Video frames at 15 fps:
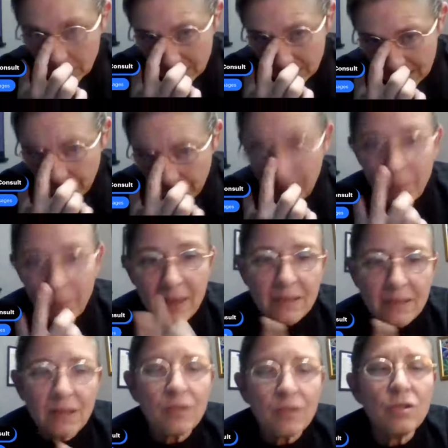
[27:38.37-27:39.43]
send me a
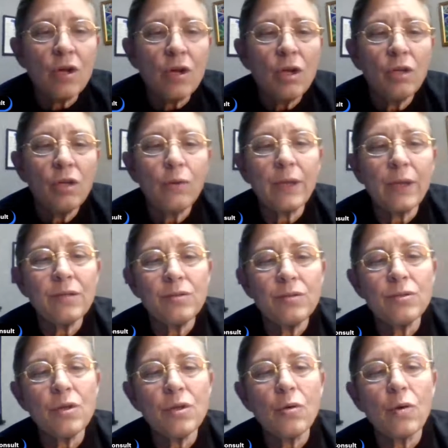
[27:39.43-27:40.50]
message, you can do
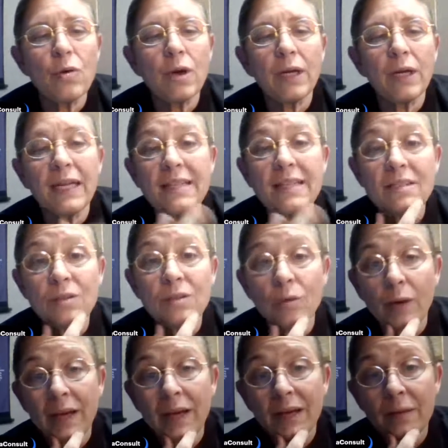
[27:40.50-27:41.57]
so on
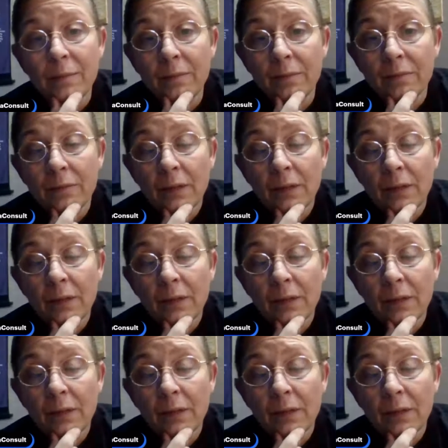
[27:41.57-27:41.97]
Instagram.